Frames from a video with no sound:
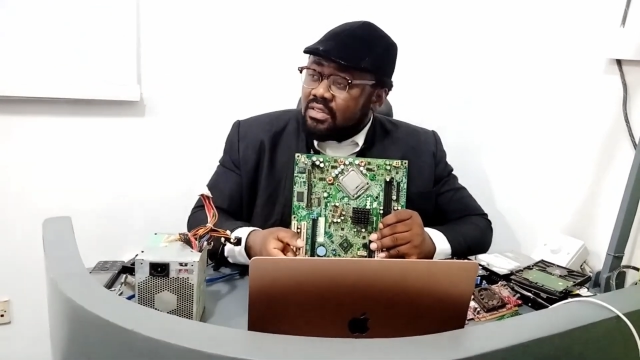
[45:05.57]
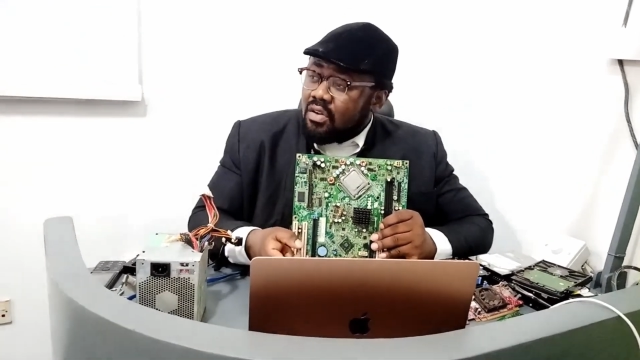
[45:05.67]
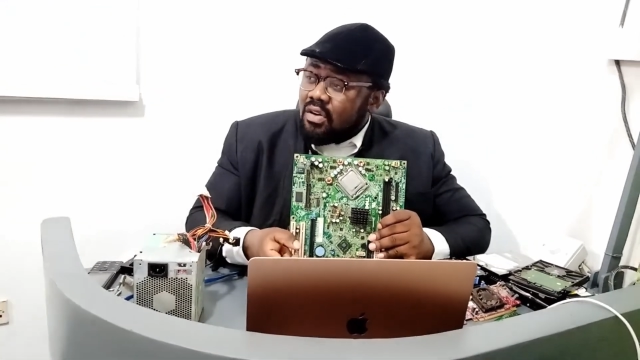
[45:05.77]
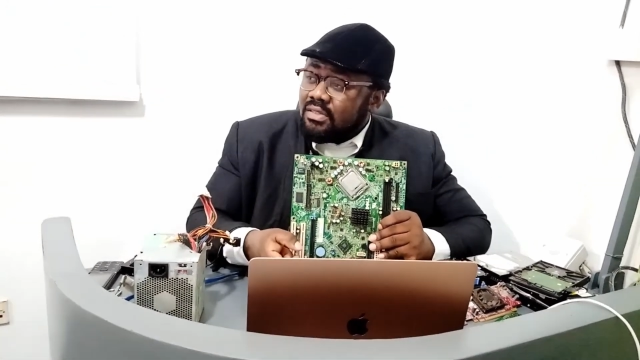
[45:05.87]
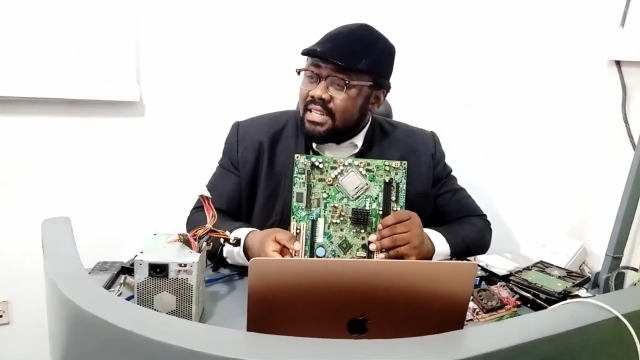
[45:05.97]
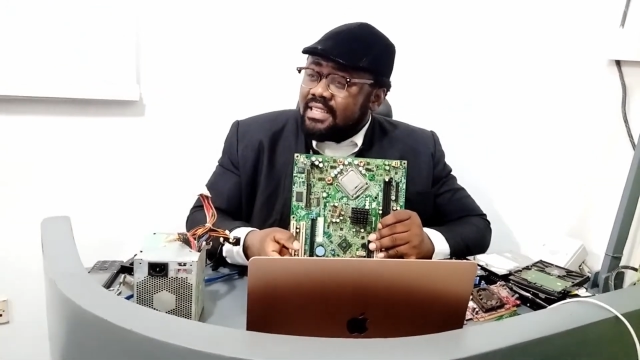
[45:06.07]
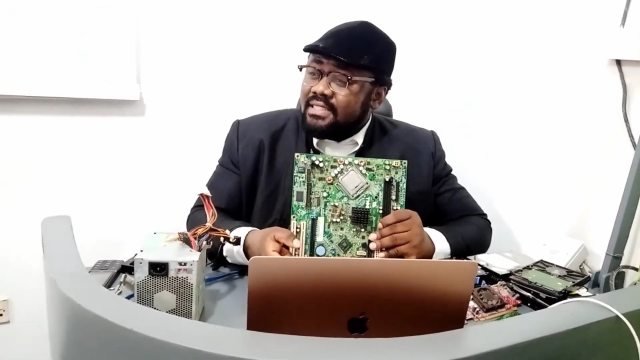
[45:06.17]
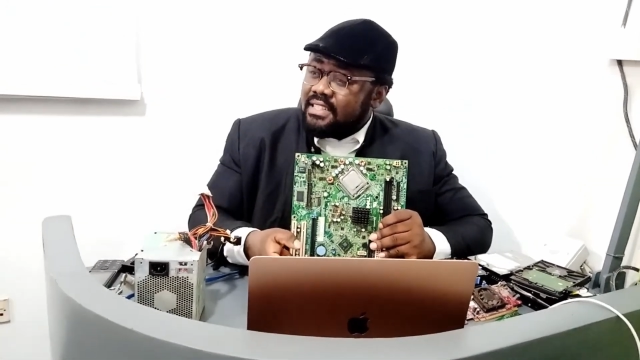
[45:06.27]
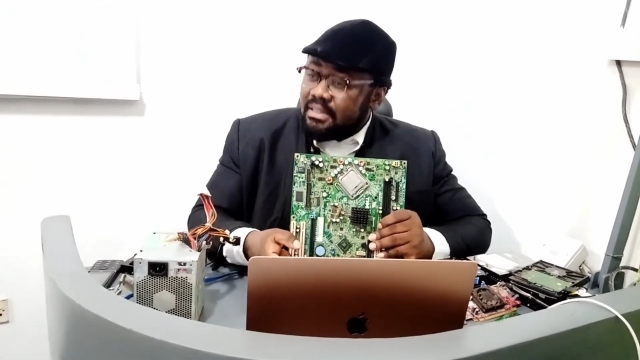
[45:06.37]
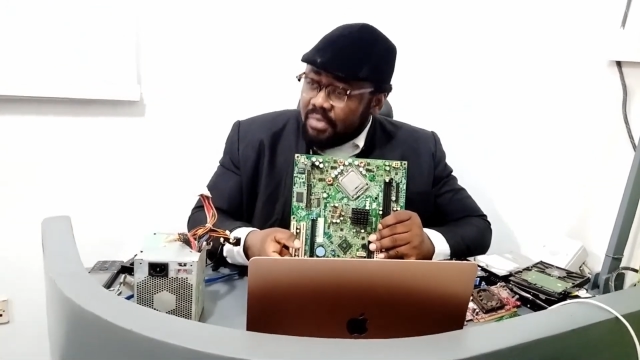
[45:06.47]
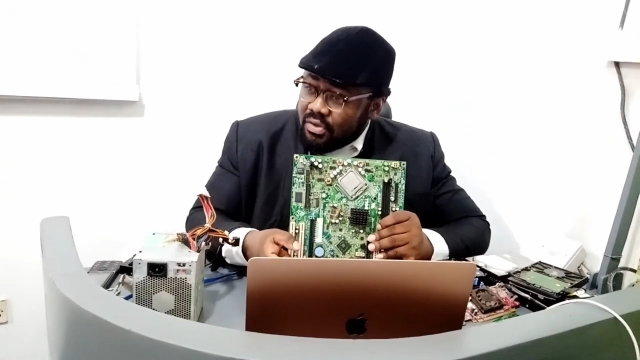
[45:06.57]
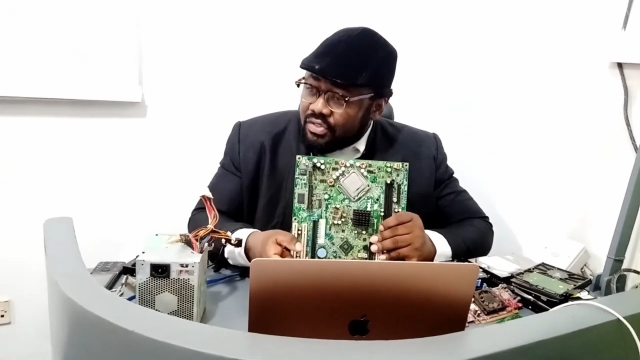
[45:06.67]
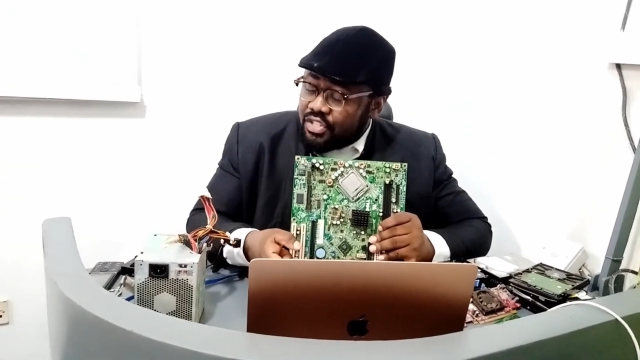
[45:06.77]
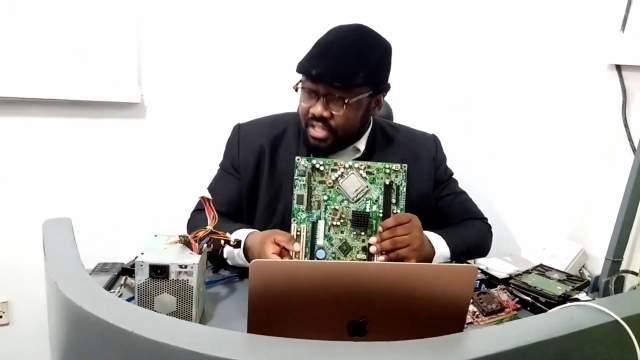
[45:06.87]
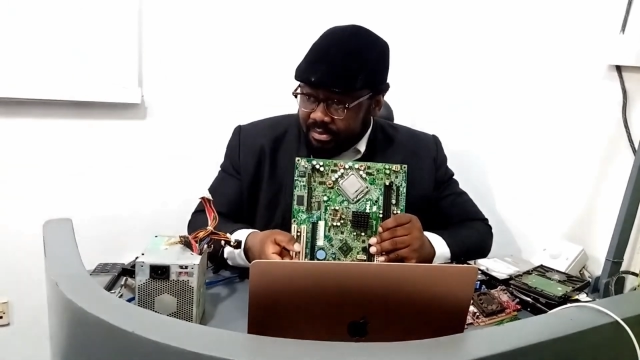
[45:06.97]
called the
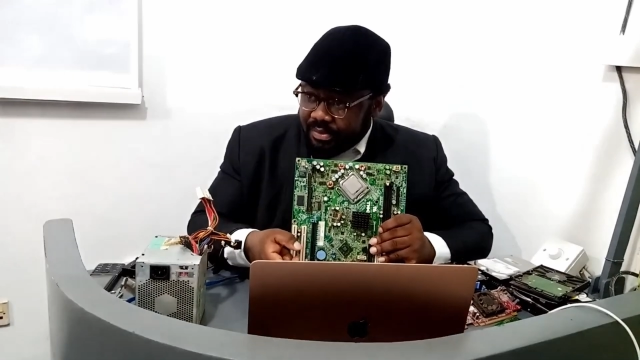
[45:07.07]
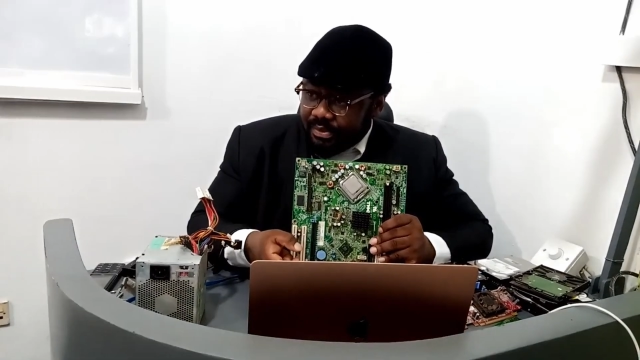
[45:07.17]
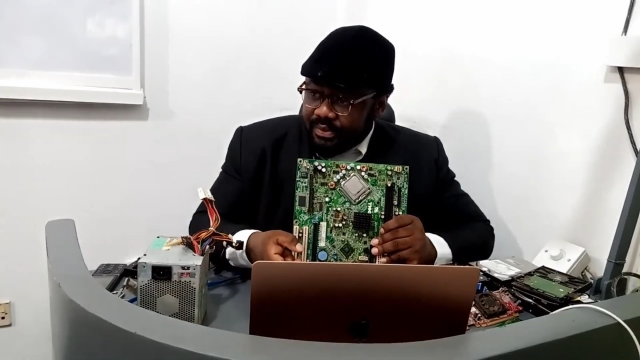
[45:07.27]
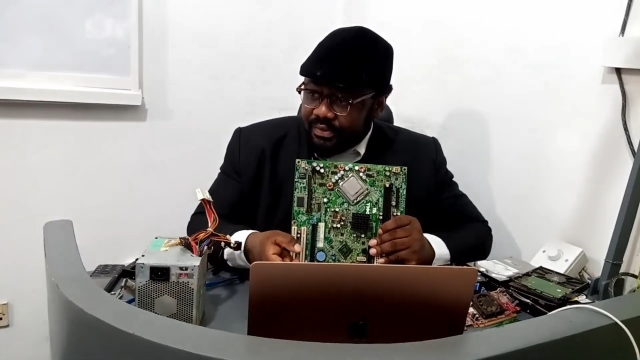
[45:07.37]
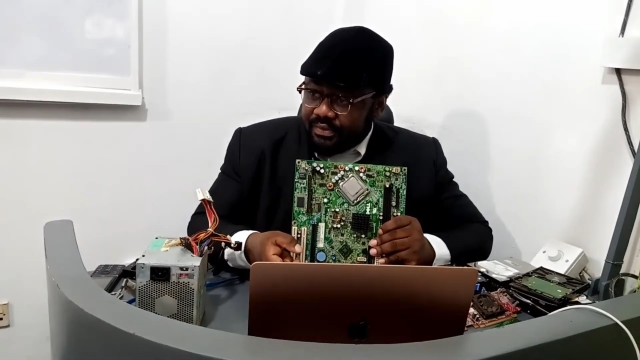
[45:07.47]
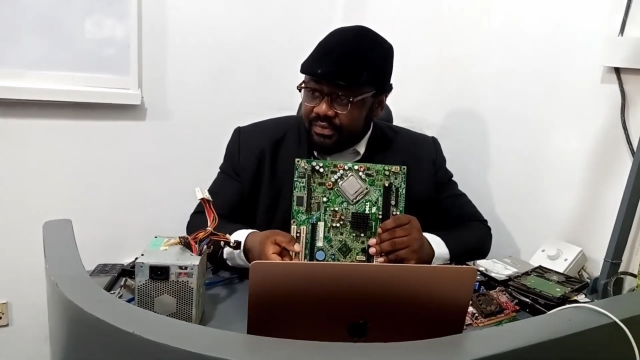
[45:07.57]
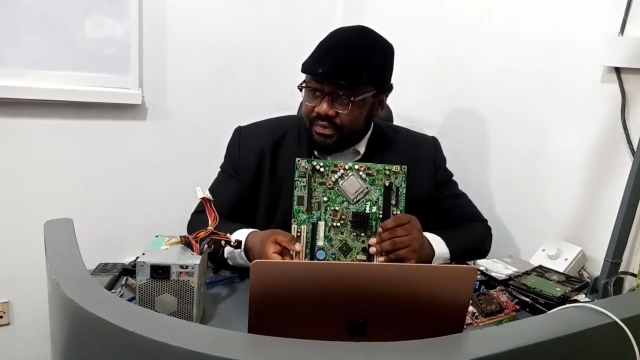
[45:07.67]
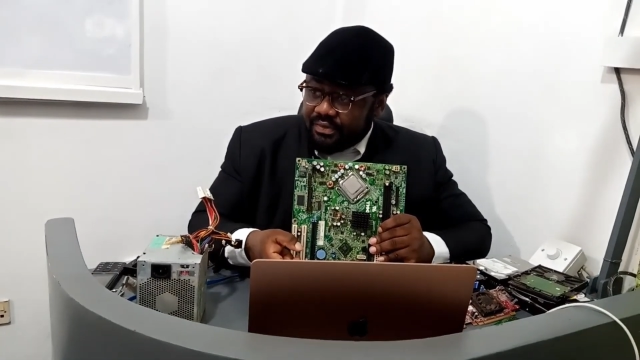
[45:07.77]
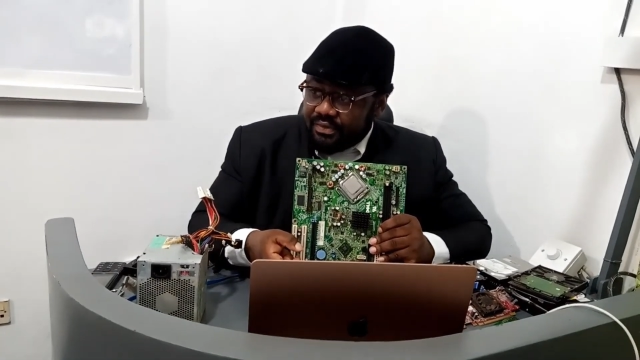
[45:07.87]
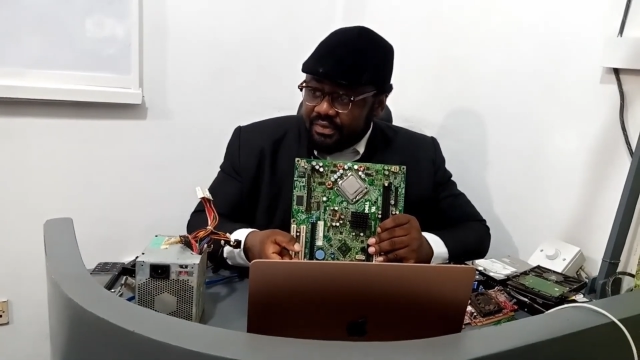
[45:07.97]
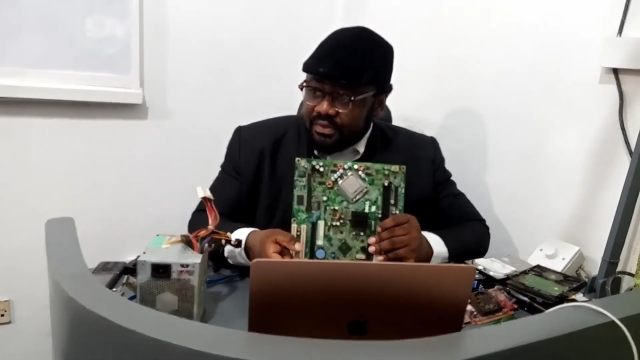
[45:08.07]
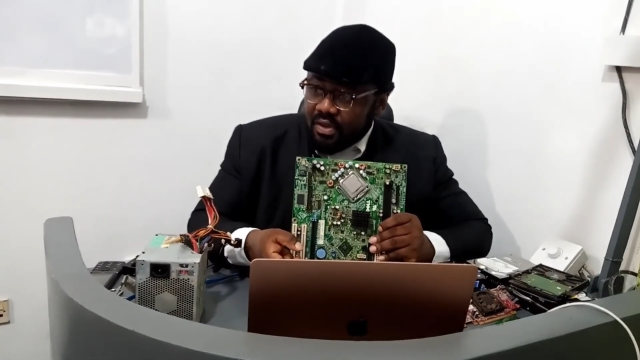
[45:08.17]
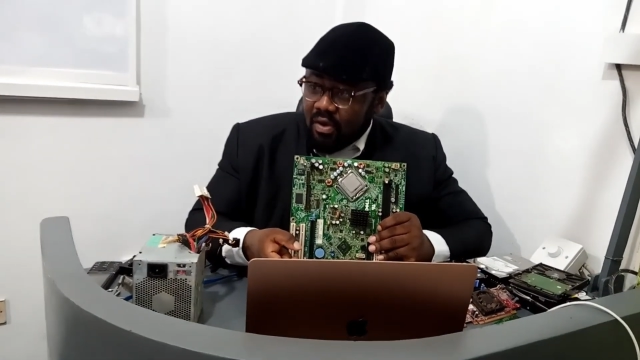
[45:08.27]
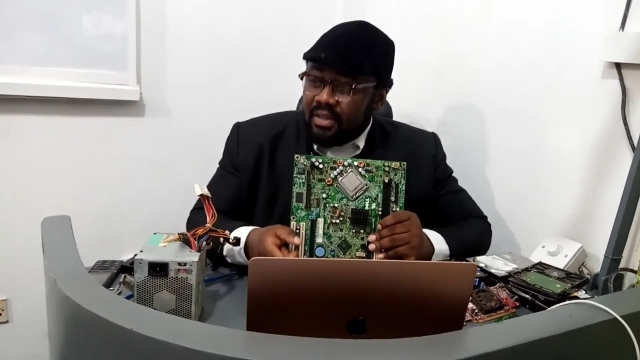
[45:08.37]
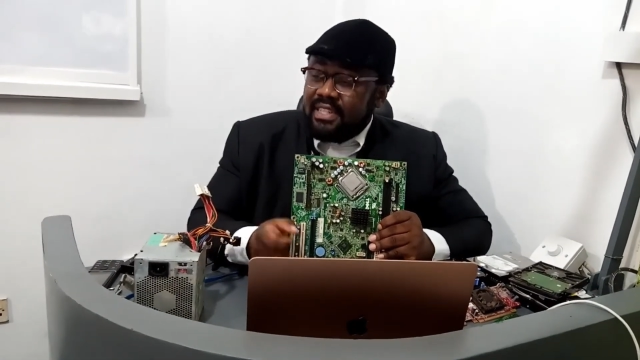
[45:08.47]
CMOS chip,
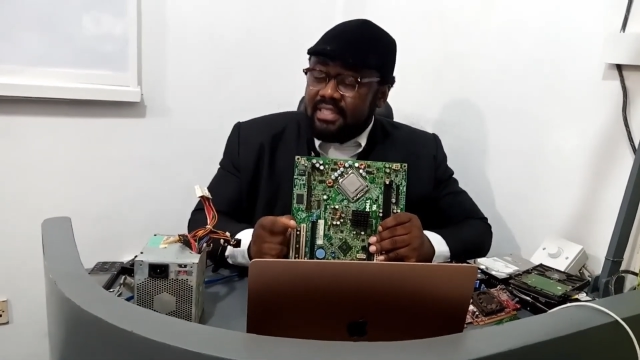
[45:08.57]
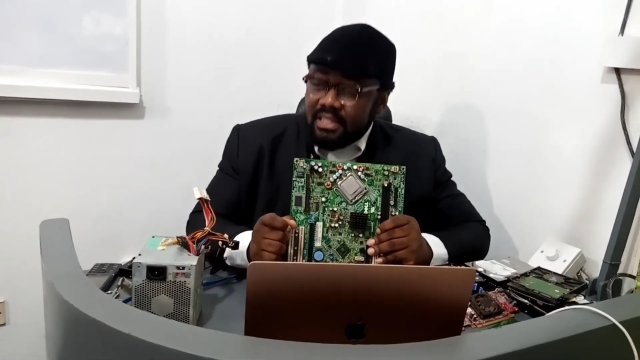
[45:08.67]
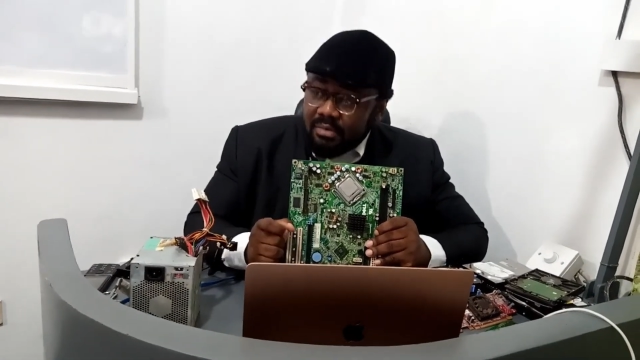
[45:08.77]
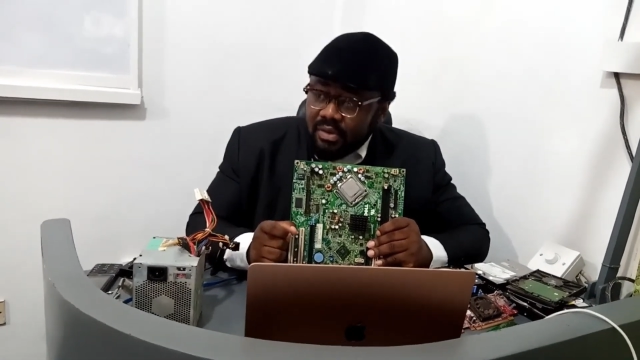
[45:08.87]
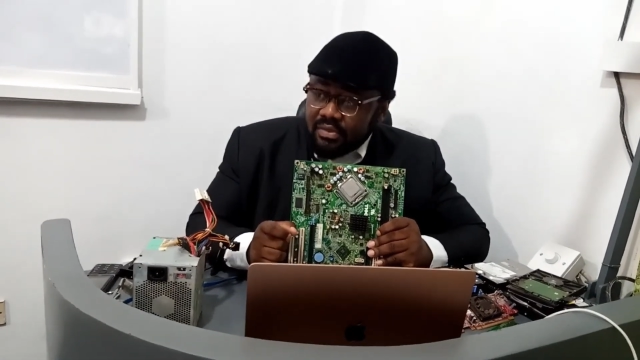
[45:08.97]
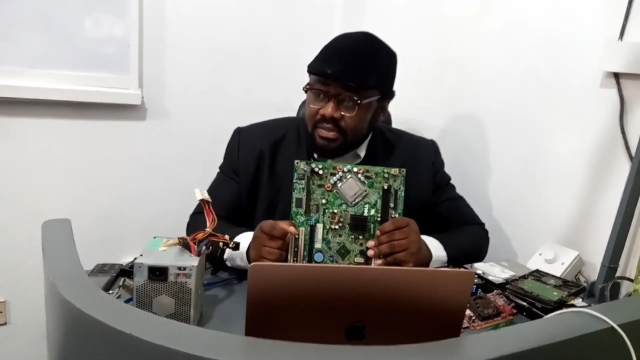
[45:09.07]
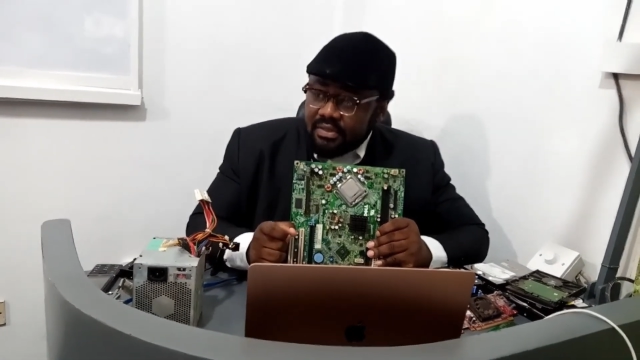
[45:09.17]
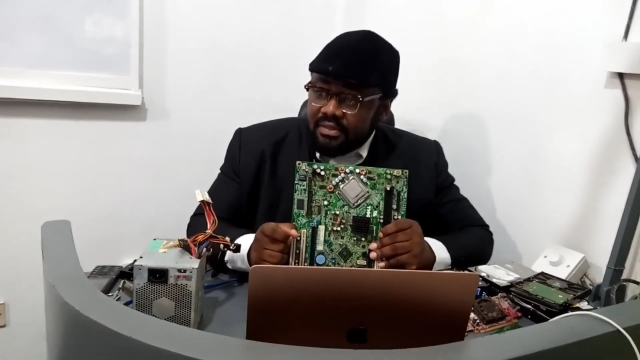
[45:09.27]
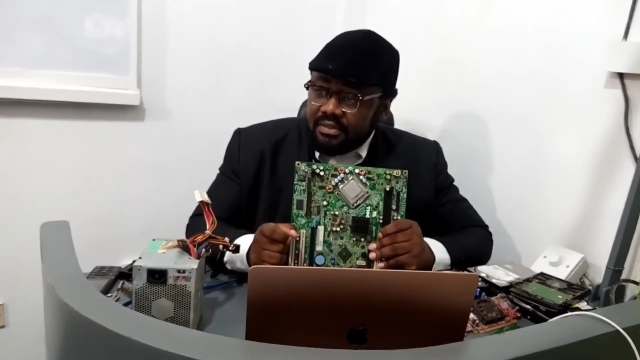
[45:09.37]
or the CMOS.